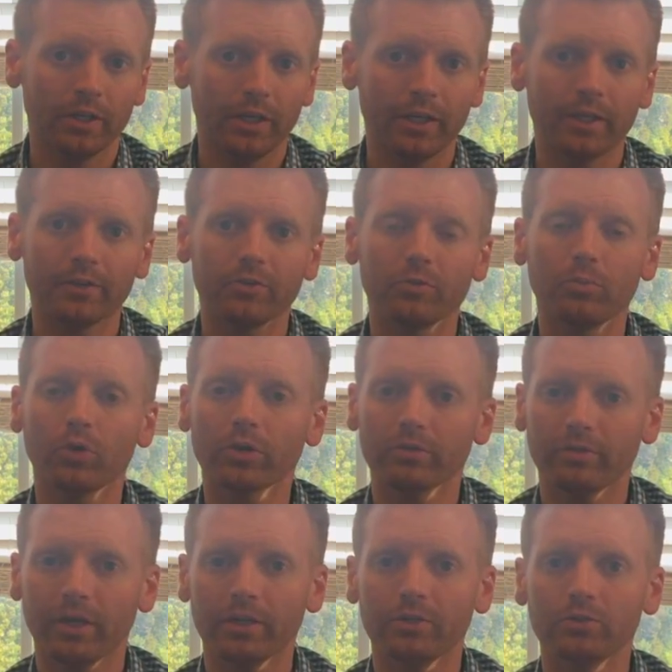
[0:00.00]
and the market
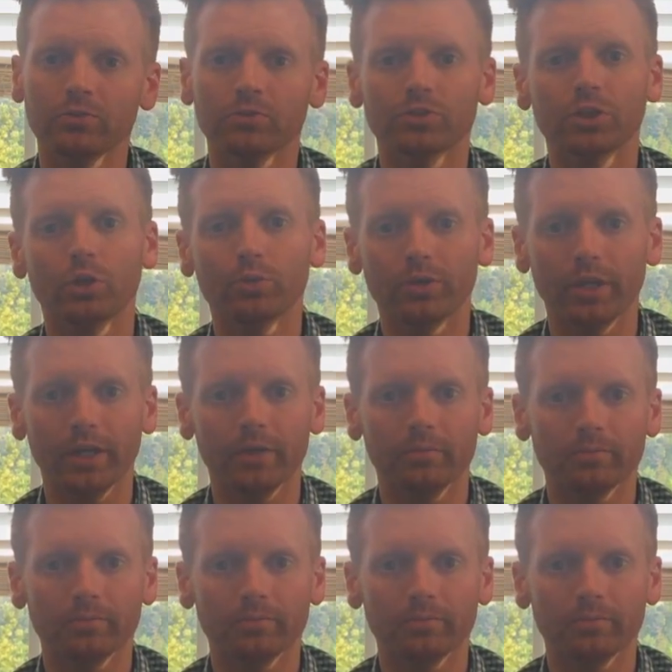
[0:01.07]
values are showing that.